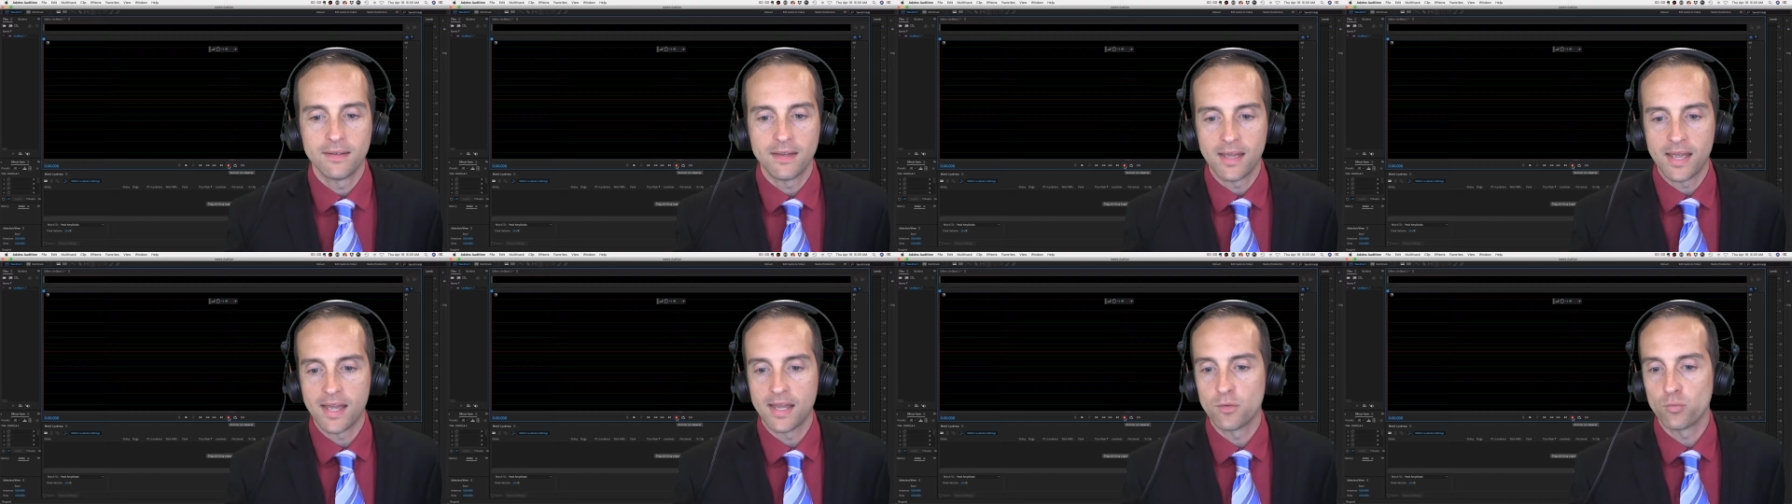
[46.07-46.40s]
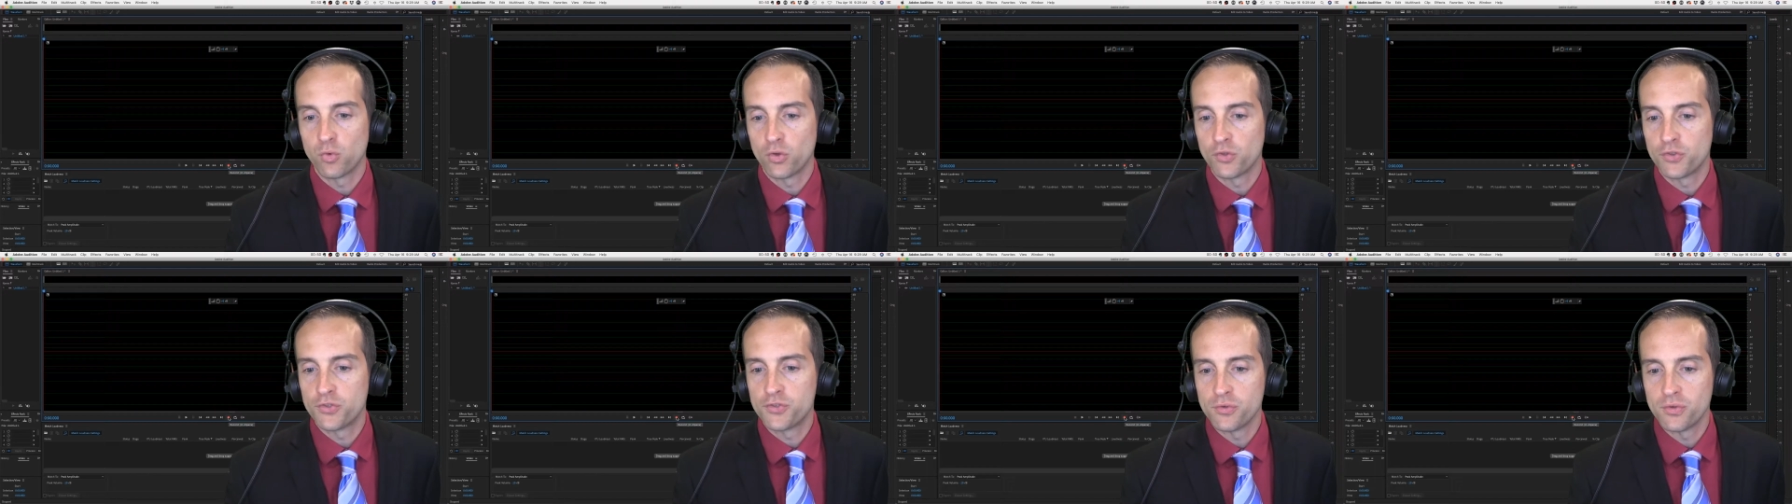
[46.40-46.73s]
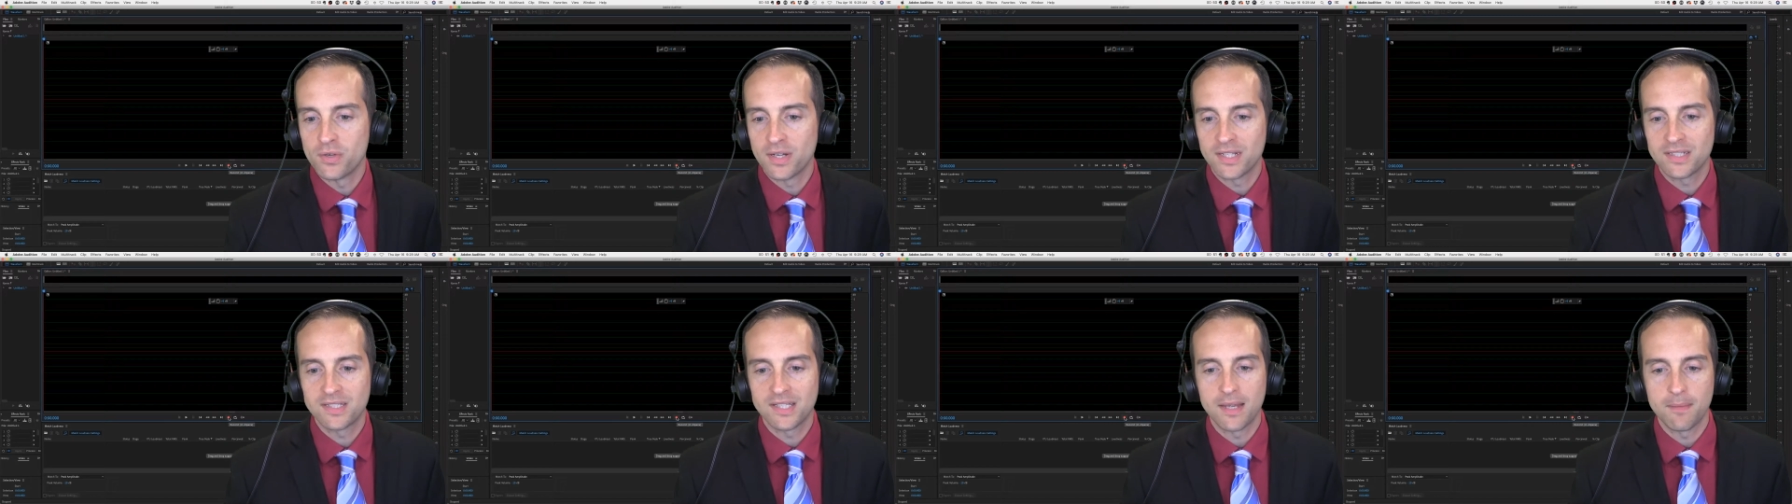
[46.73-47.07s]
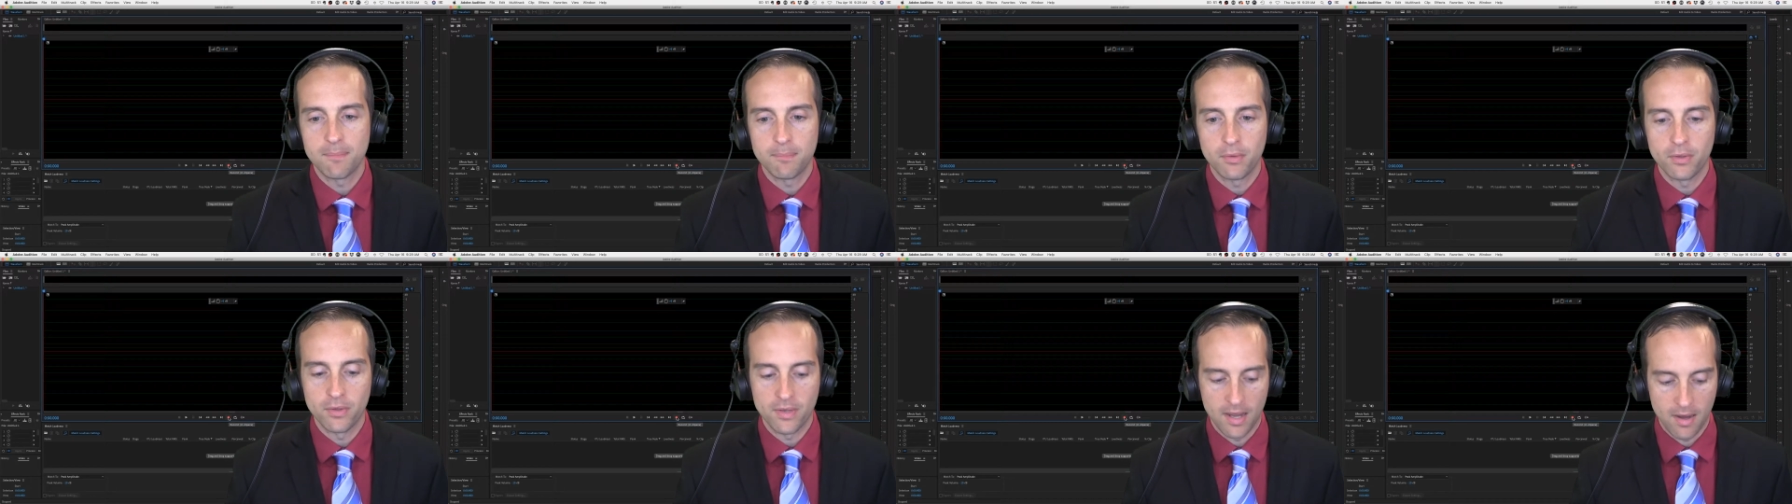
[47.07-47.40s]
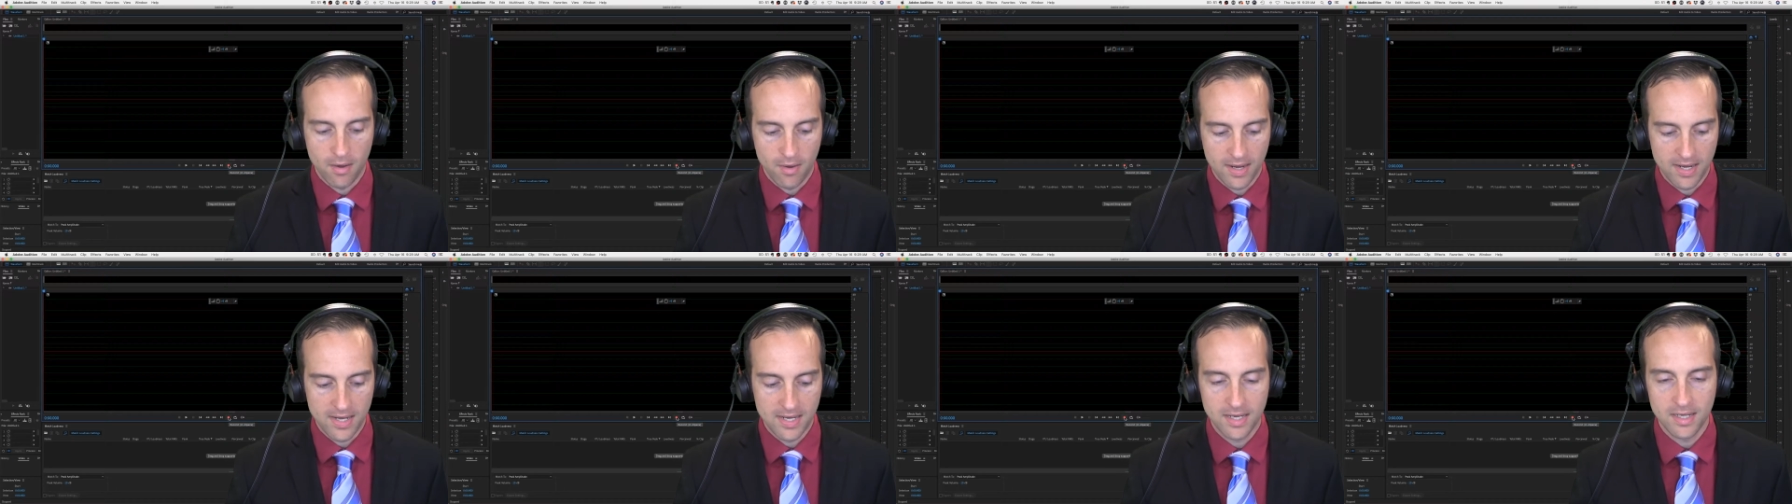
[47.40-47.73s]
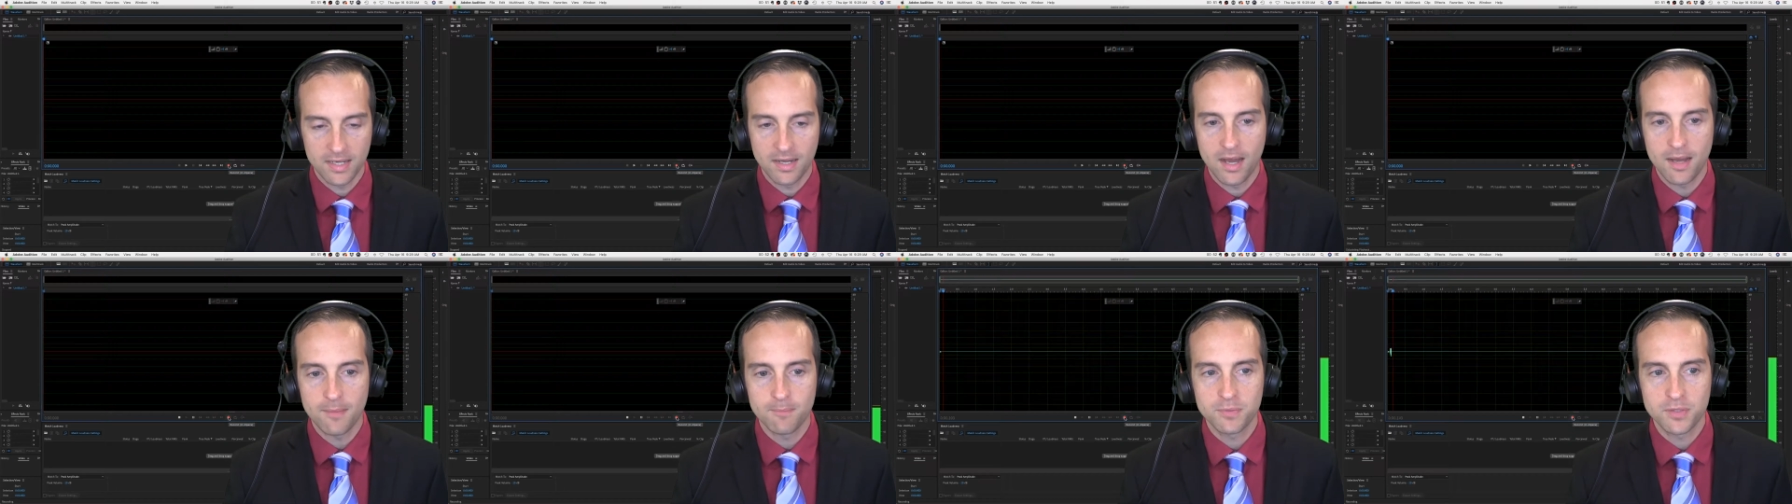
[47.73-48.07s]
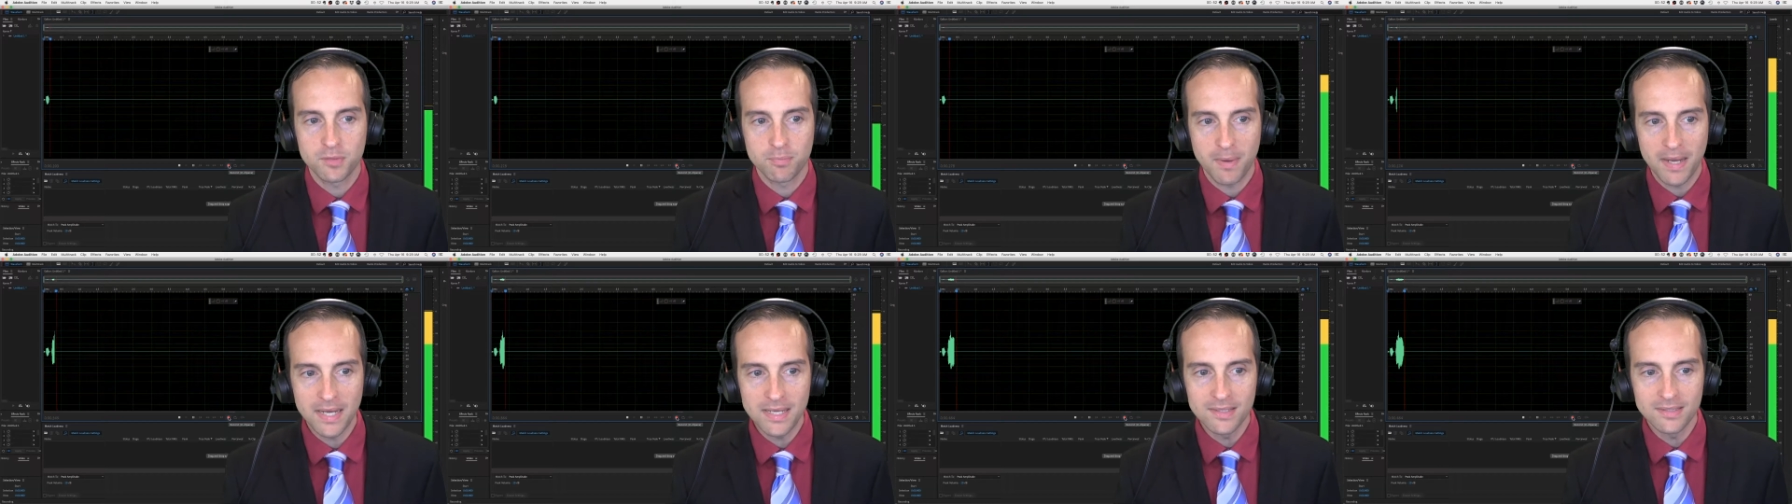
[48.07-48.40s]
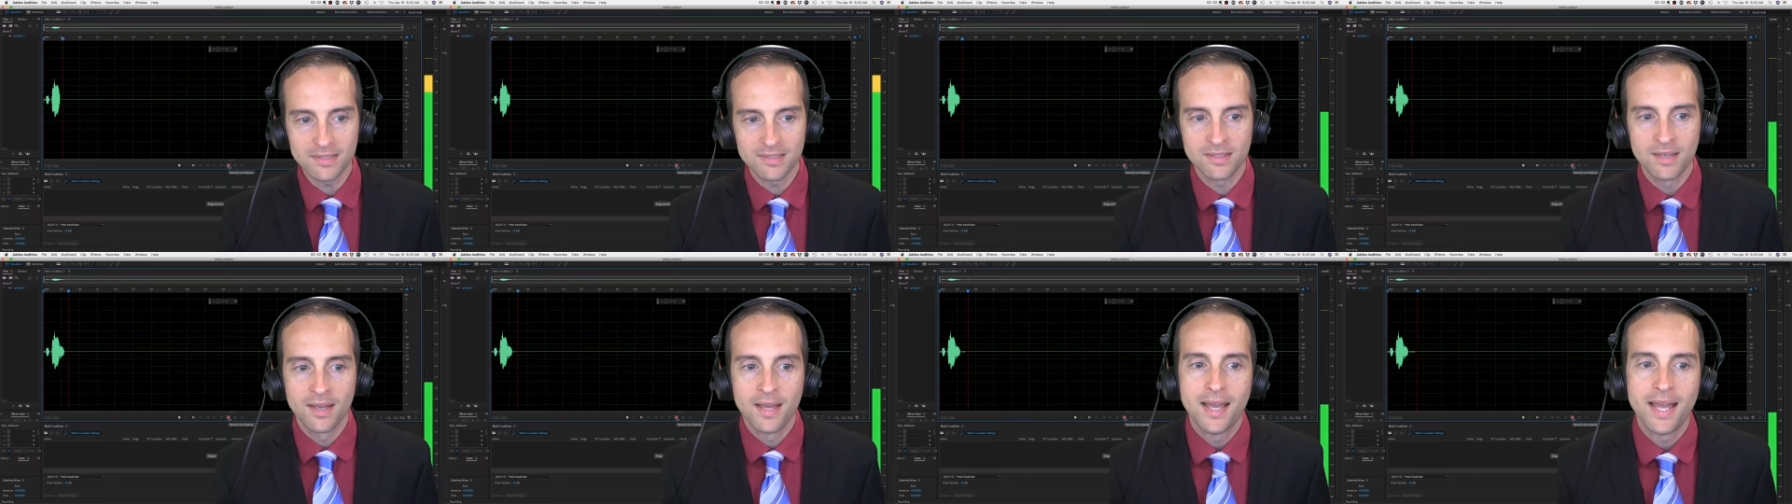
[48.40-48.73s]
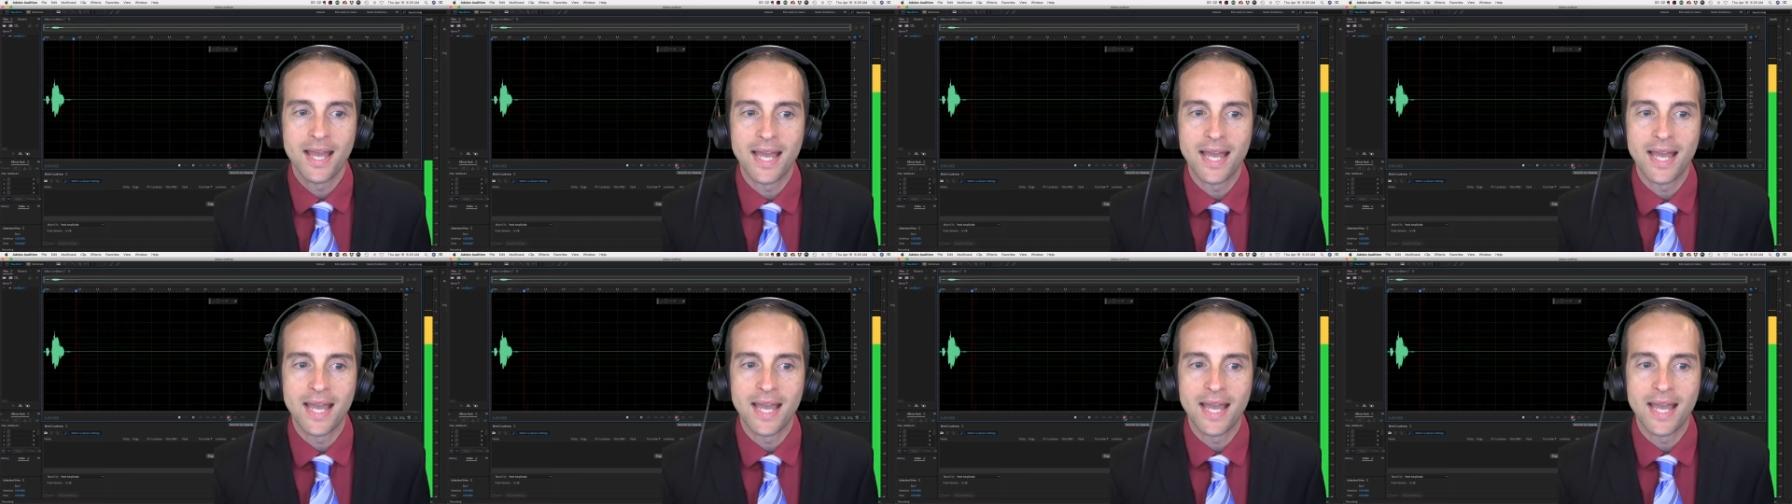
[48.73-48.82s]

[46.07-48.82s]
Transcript: And we'll do an example now. I hit up space